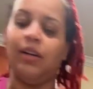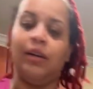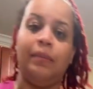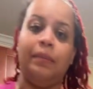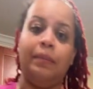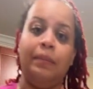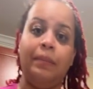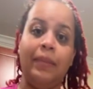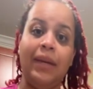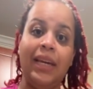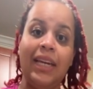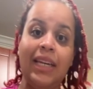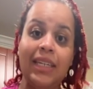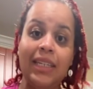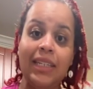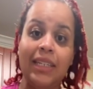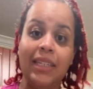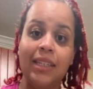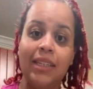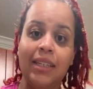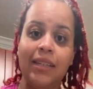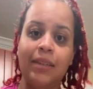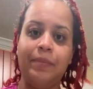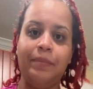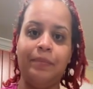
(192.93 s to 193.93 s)

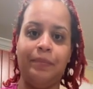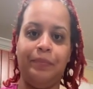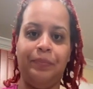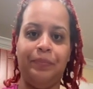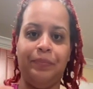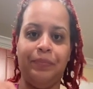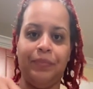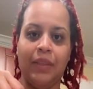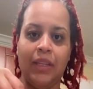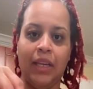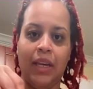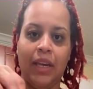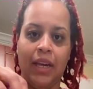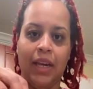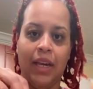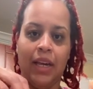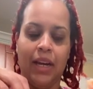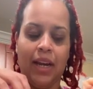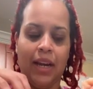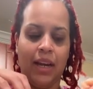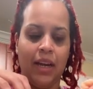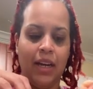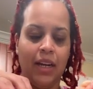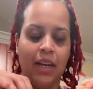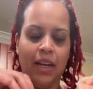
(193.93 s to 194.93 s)
meat. And
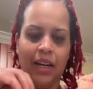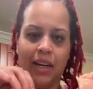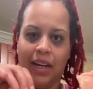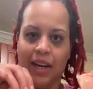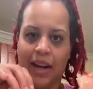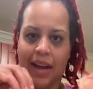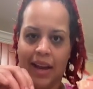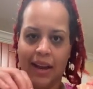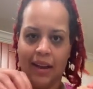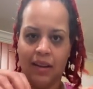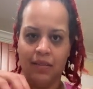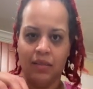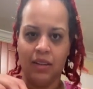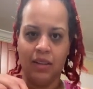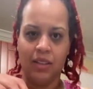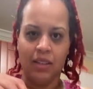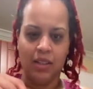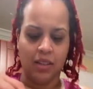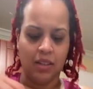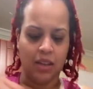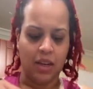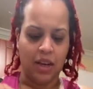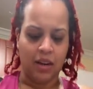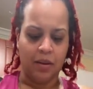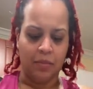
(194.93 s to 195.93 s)
I cut it in half because it's
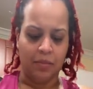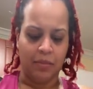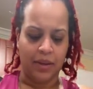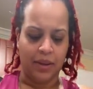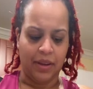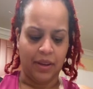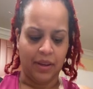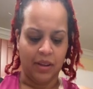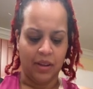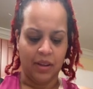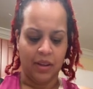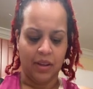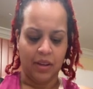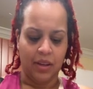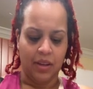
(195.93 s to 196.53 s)
kind of big.